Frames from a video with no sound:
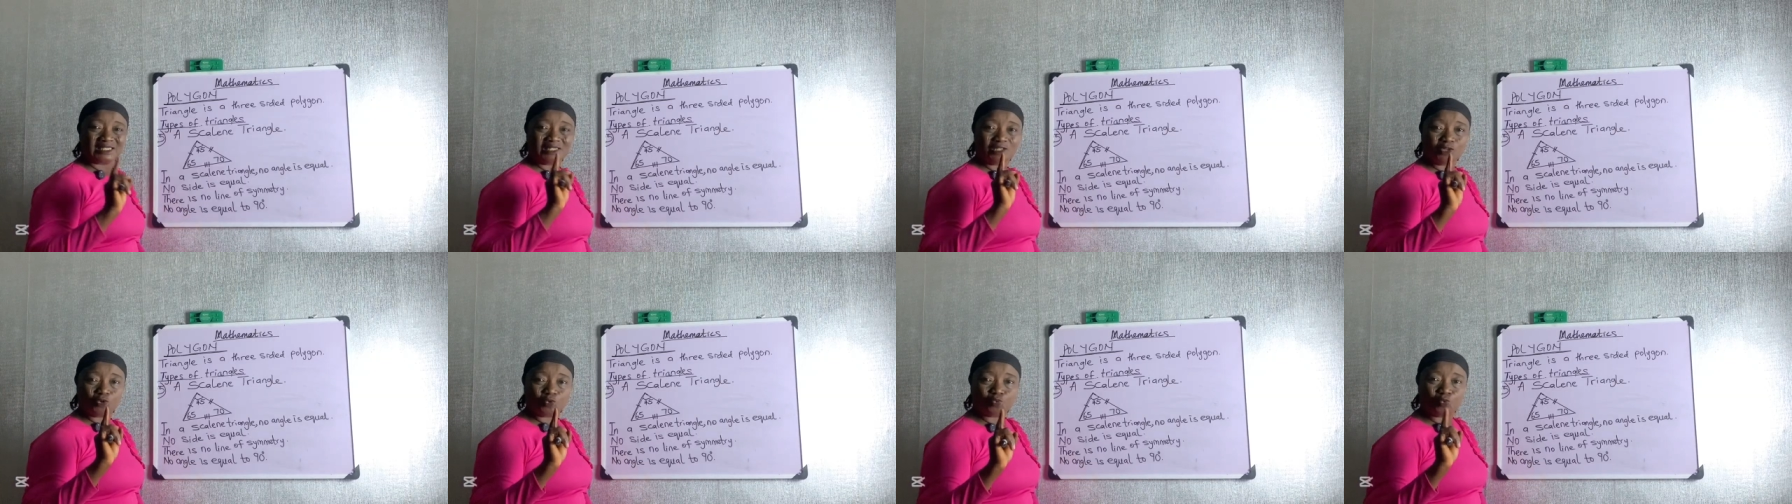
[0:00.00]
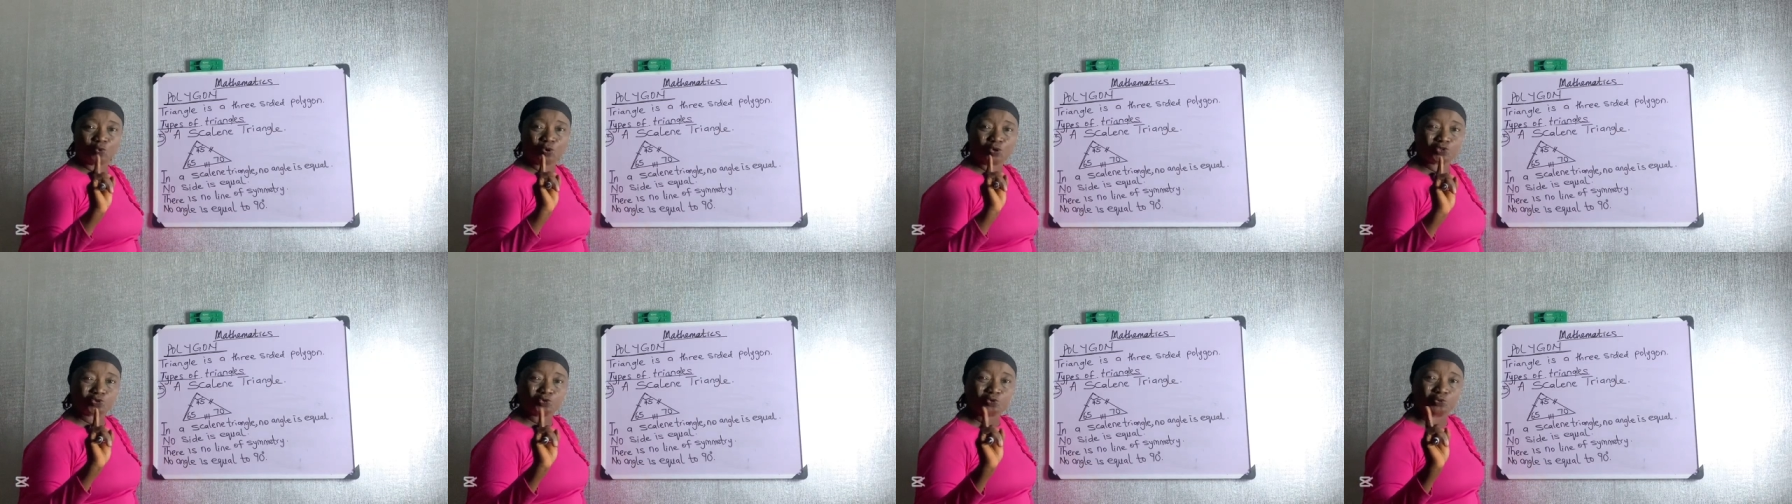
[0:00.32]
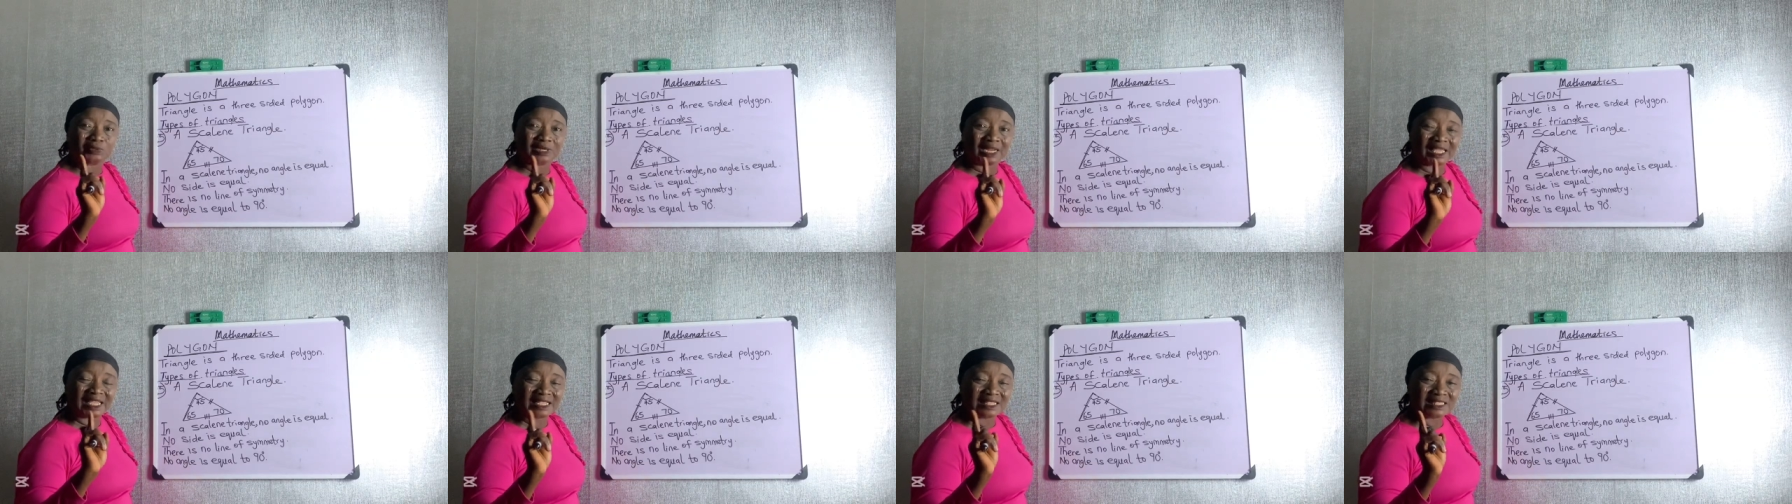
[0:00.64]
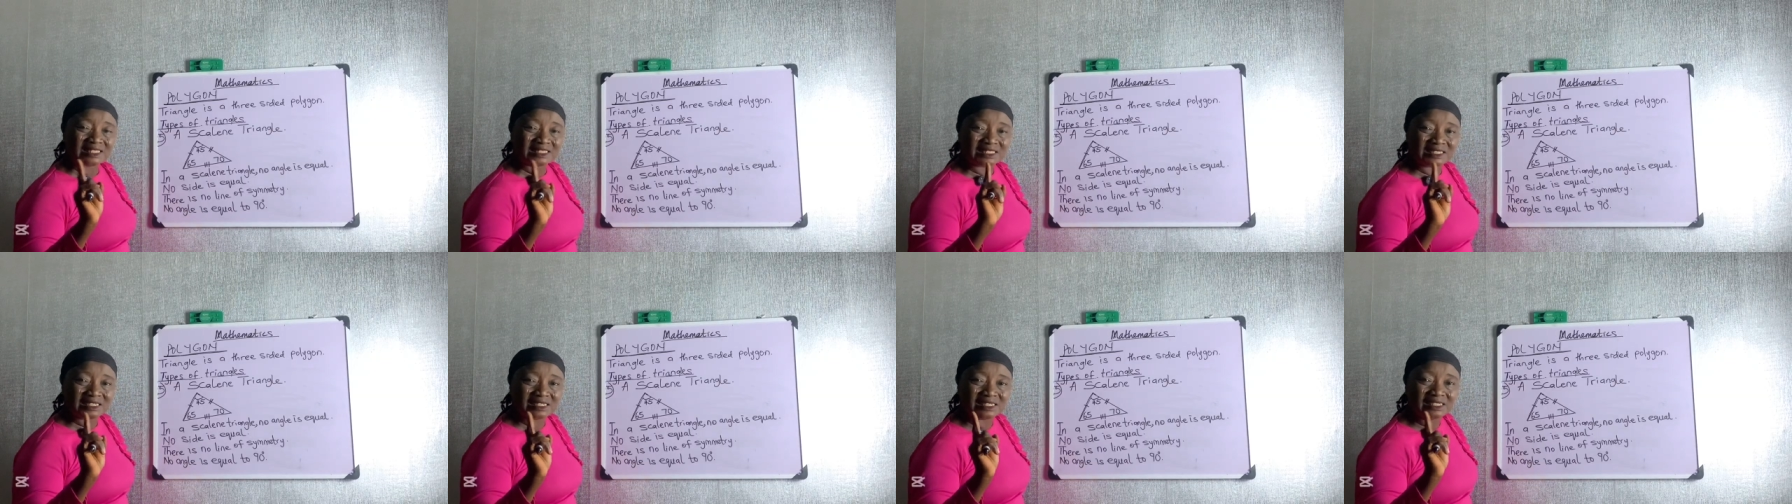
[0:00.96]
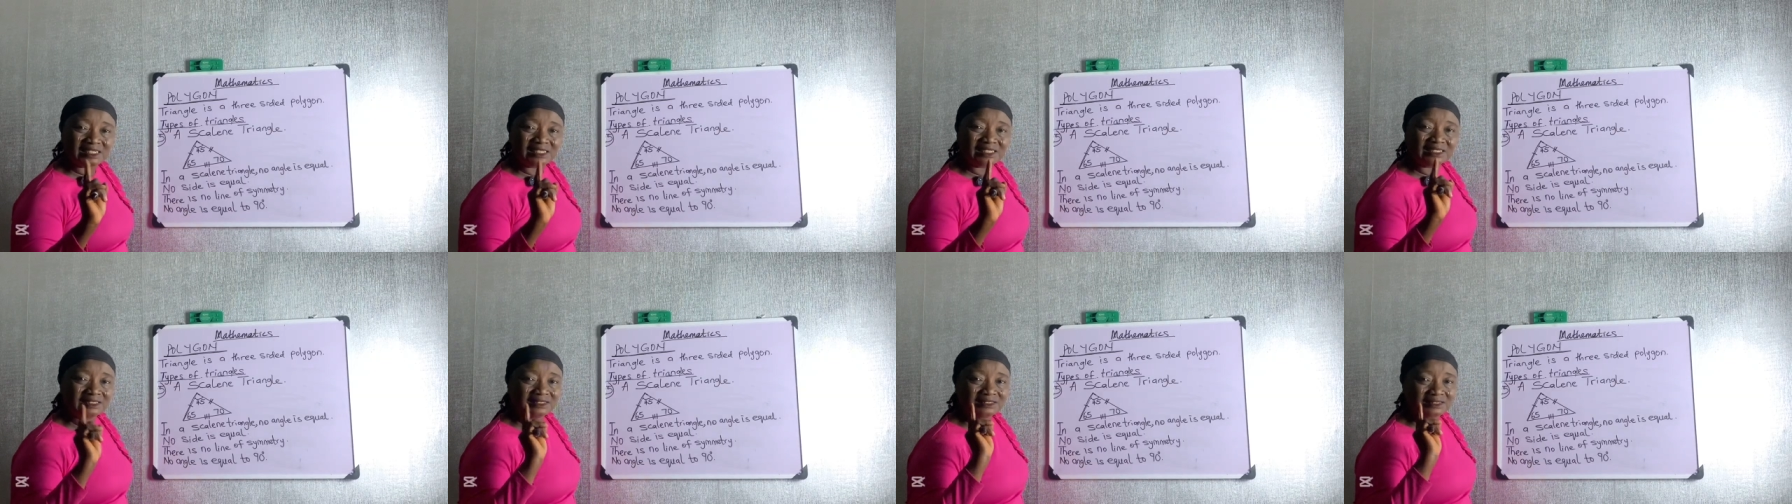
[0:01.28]
equal to
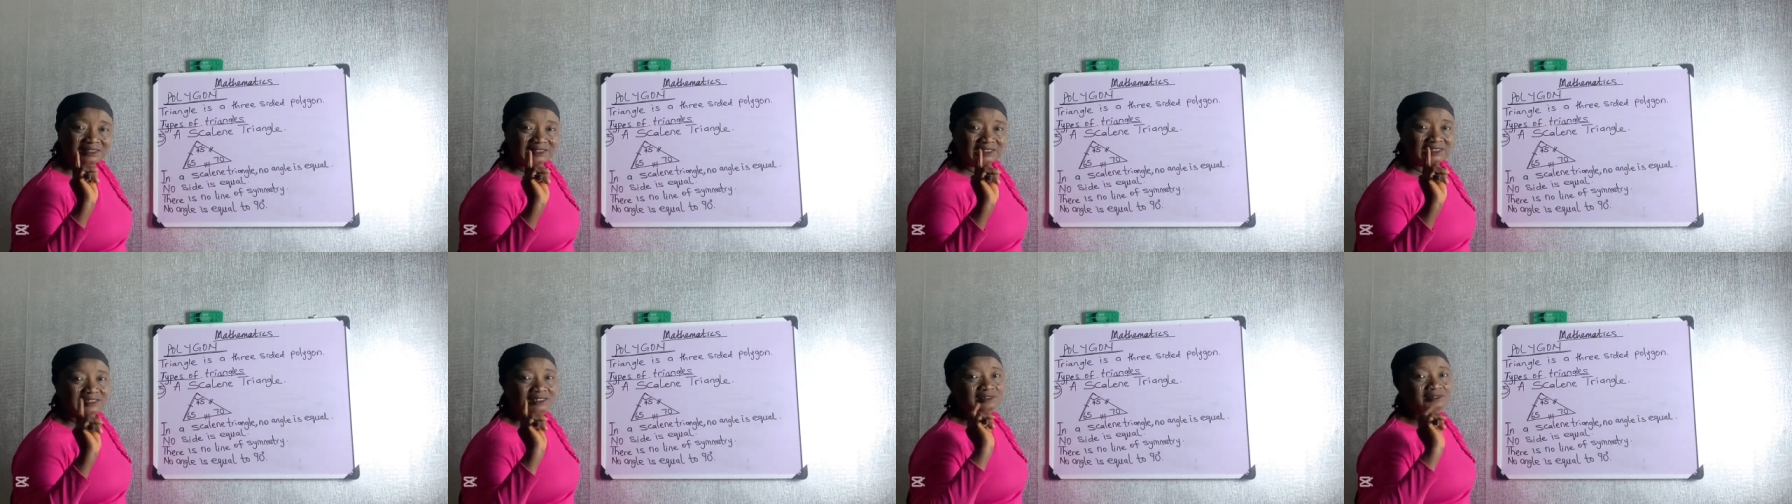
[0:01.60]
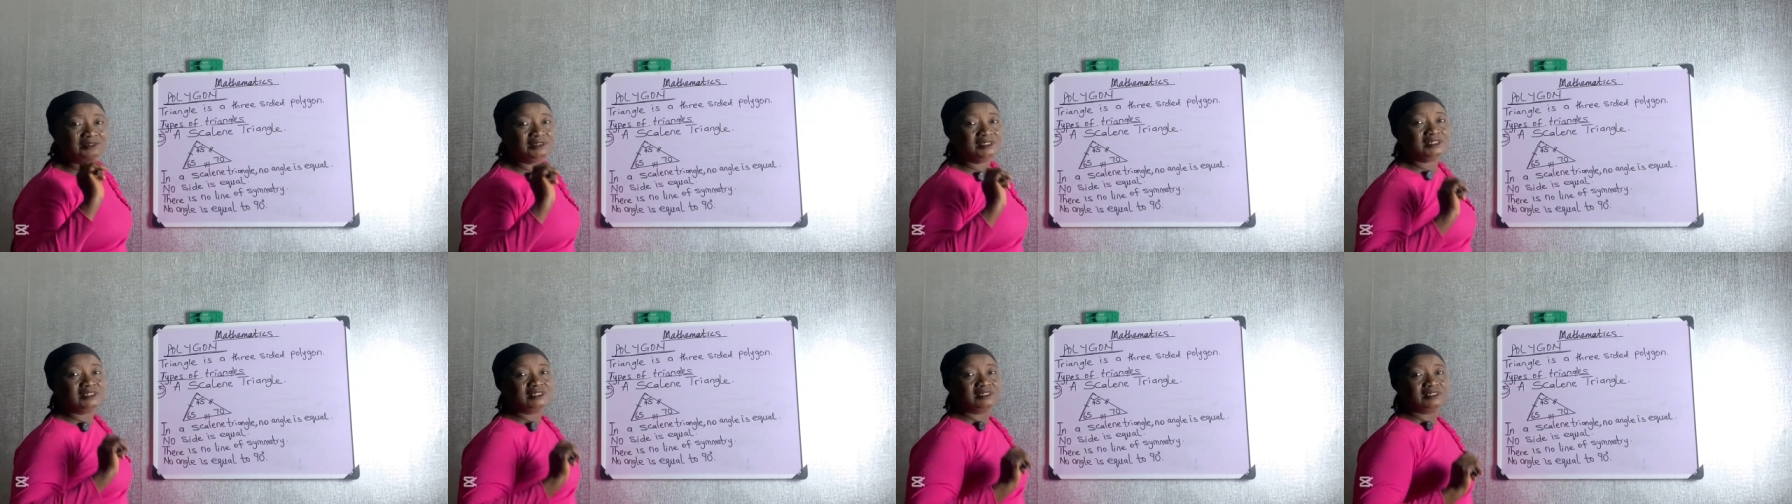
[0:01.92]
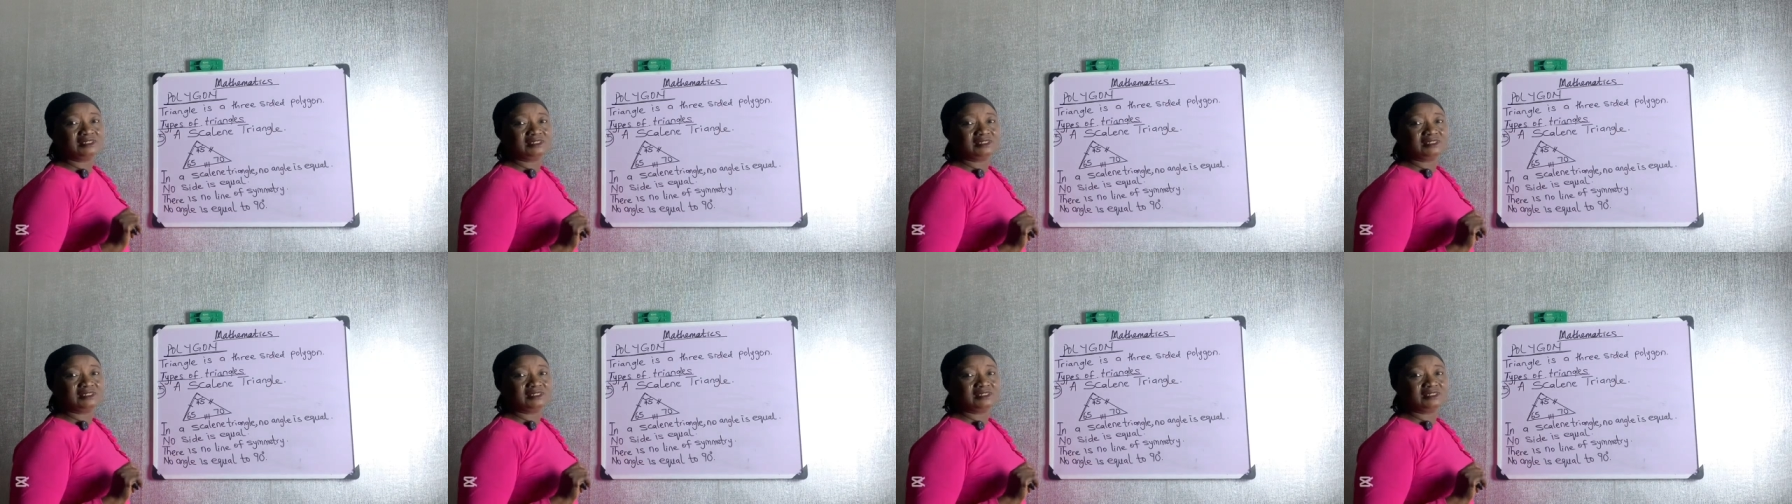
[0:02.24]
90 degrees